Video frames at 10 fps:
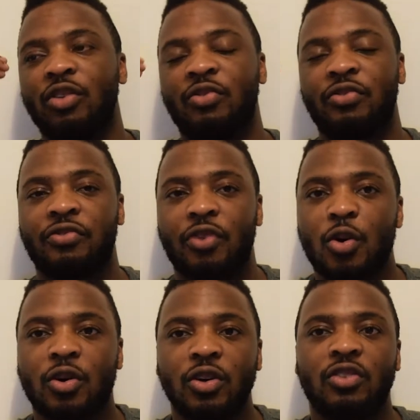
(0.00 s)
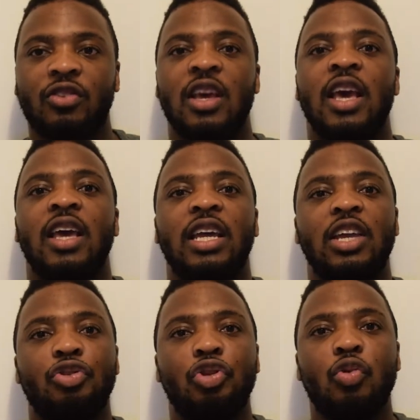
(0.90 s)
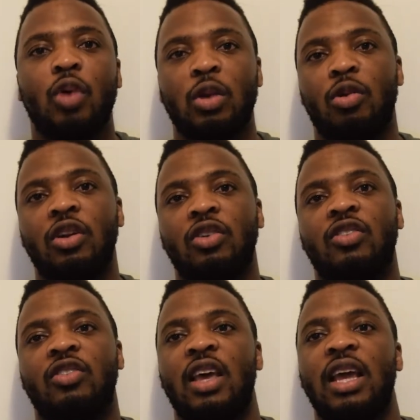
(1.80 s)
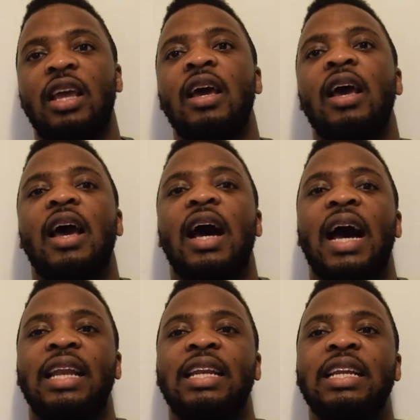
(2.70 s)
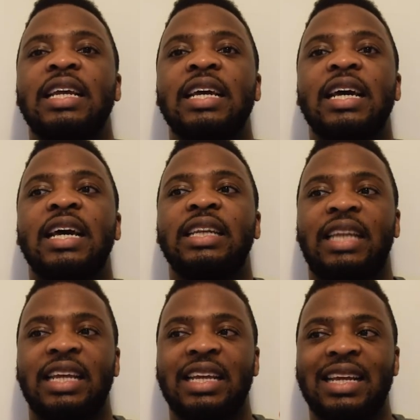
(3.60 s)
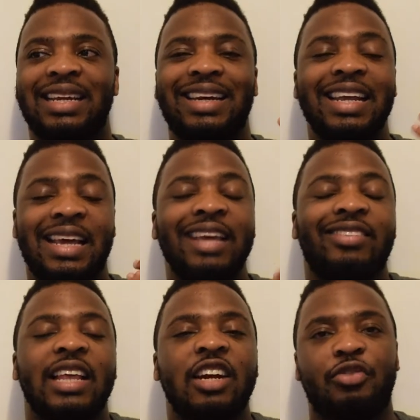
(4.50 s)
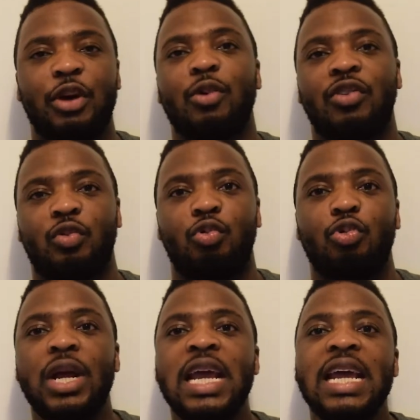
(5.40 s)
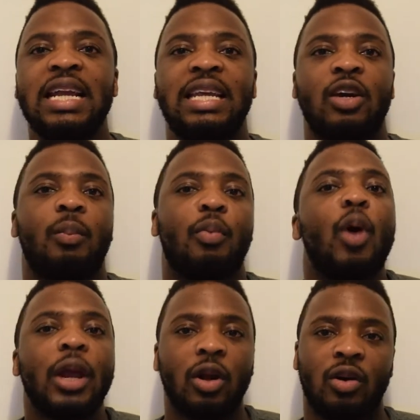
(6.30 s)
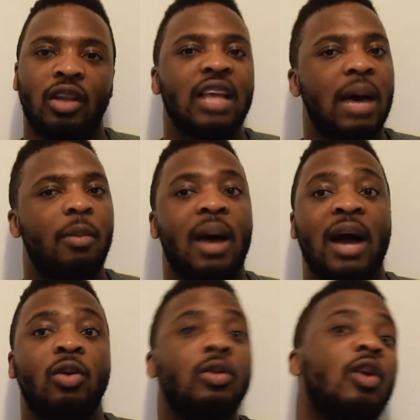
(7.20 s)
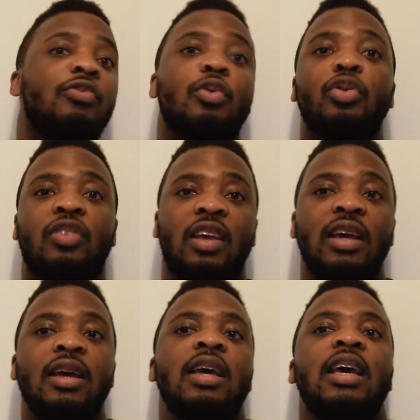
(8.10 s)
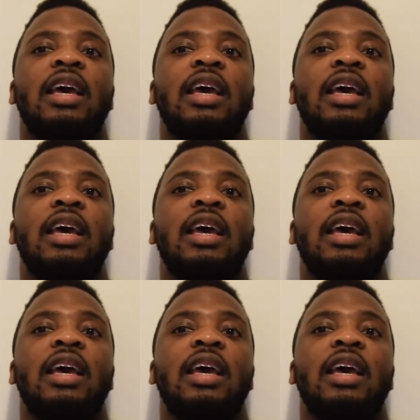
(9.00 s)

was focused, he knew what he wanted to say, and his delivery was really on point on this album. I could not fault it,